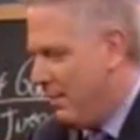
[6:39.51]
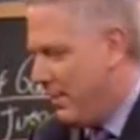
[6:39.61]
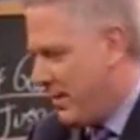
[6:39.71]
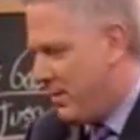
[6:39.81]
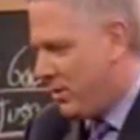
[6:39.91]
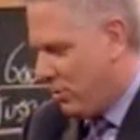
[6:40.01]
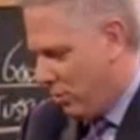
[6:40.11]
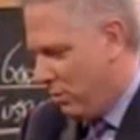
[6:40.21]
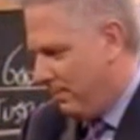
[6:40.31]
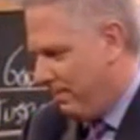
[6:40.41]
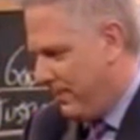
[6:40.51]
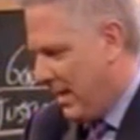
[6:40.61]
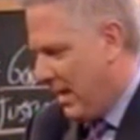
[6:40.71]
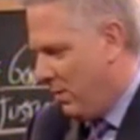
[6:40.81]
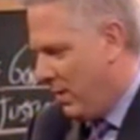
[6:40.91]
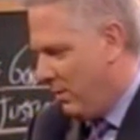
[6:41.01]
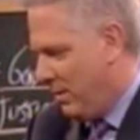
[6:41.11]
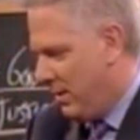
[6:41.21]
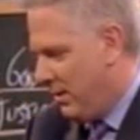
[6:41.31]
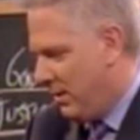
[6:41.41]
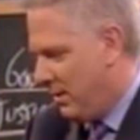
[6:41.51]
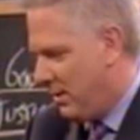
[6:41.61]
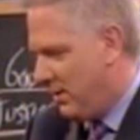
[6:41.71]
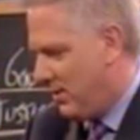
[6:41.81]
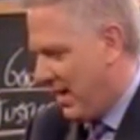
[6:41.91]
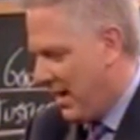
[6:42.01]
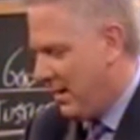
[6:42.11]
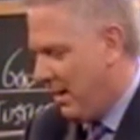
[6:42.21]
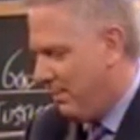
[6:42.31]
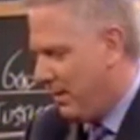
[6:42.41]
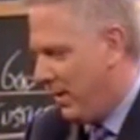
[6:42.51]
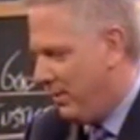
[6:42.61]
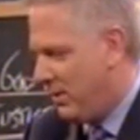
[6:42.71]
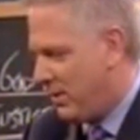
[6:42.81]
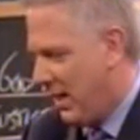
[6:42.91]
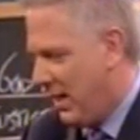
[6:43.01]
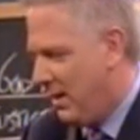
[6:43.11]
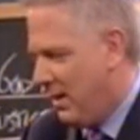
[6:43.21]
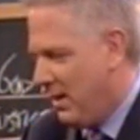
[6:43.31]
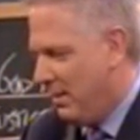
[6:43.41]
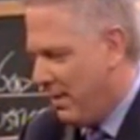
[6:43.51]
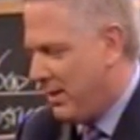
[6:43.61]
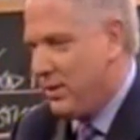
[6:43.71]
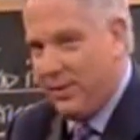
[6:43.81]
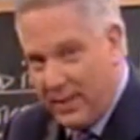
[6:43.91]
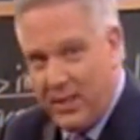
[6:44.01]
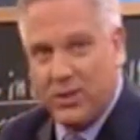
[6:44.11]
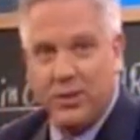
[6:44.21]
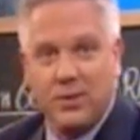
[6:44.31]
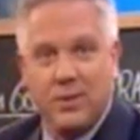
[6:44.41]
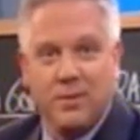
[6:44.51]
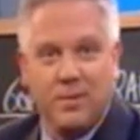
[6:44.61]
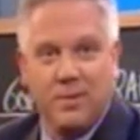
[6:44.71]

Mrs. Cole. And we would stand up and we would say the Pledge of Allegiance.